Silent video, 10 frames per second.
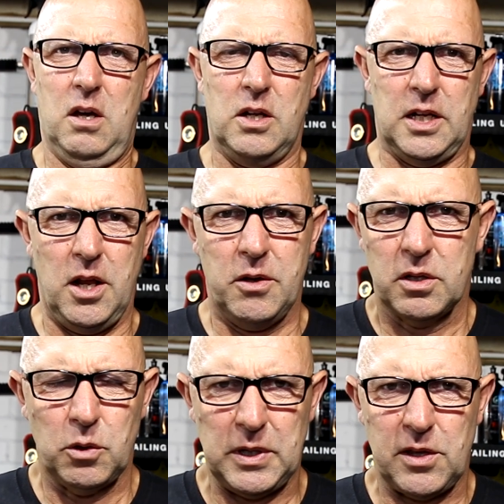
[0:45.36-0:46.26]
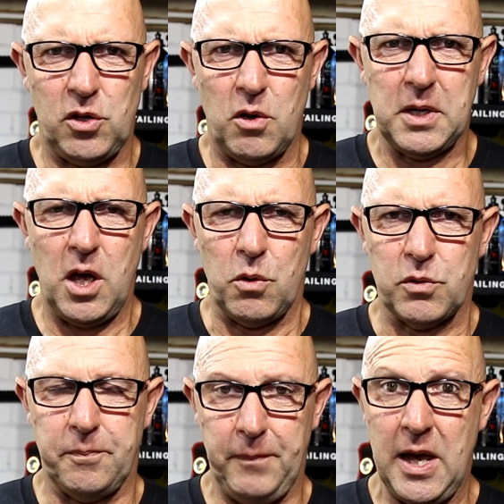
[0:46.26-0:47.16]
I don't know, not where the time
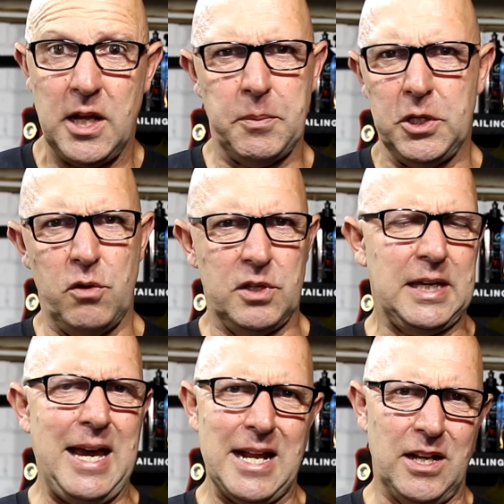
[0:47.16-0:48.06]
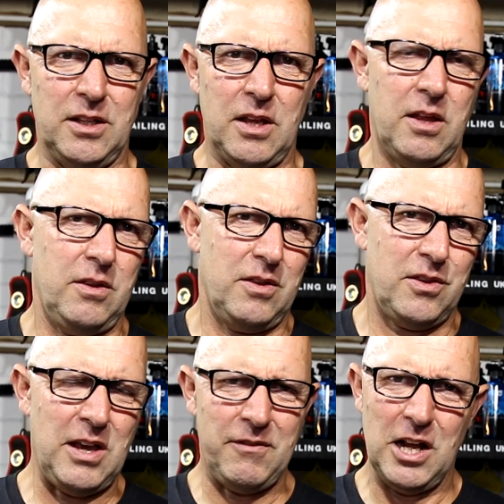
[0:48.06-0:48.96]
goes. And I've been using a Canon
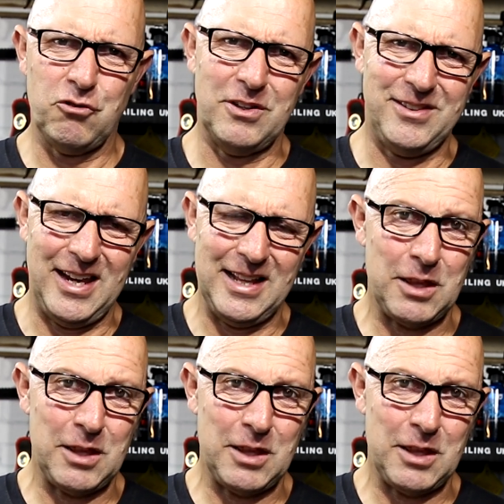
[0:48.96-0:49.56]
700D.